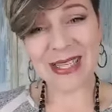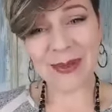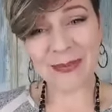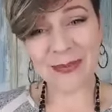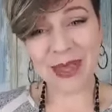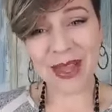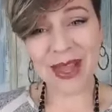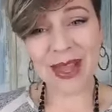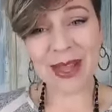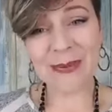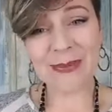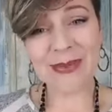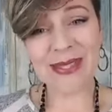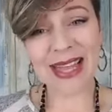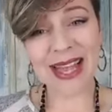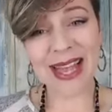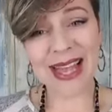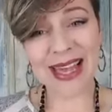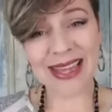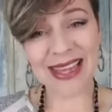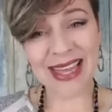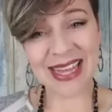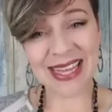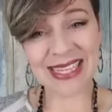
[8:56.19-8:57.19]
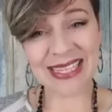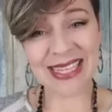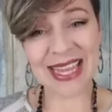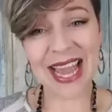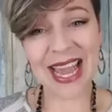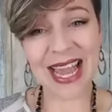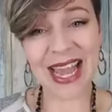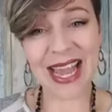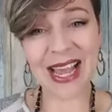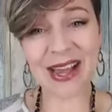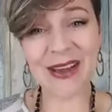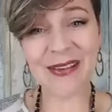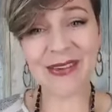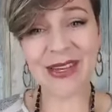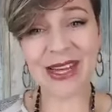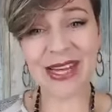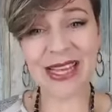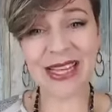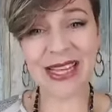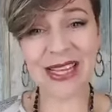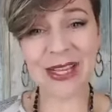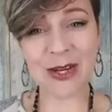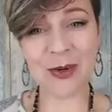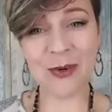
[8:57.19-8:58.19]
sometimes I like to have
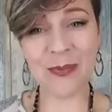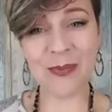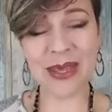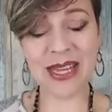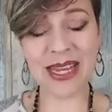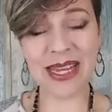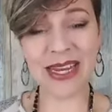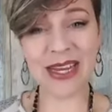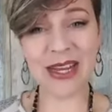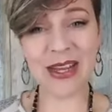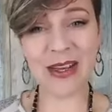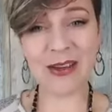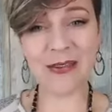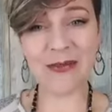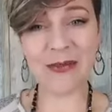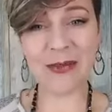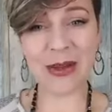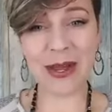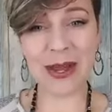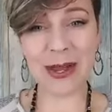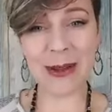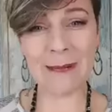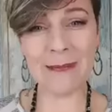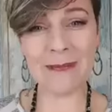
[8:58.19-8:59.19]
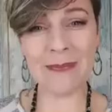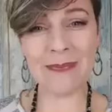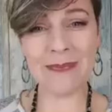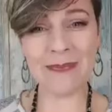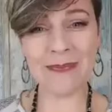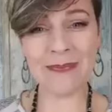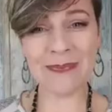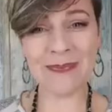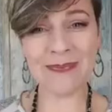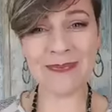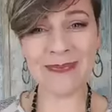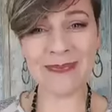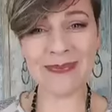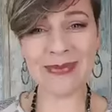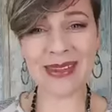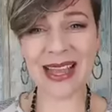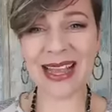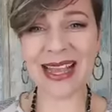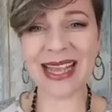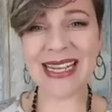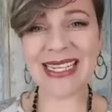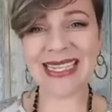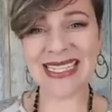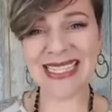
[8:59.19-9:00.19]
a little bit of,
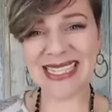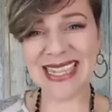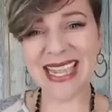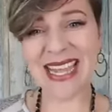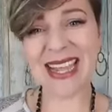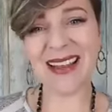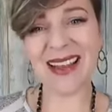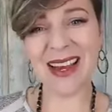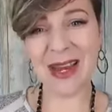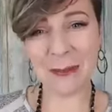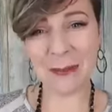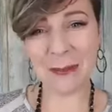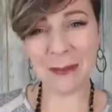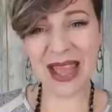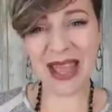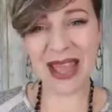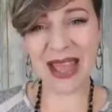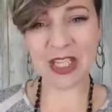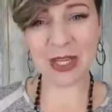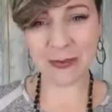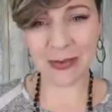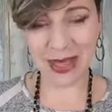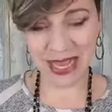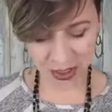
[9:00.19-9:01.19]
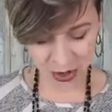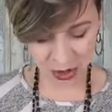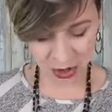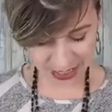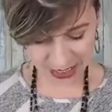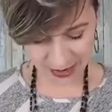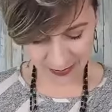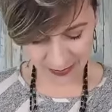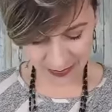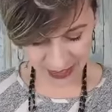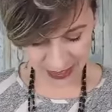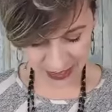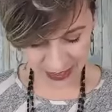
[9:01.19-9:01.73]
I hate to say kind of matchy,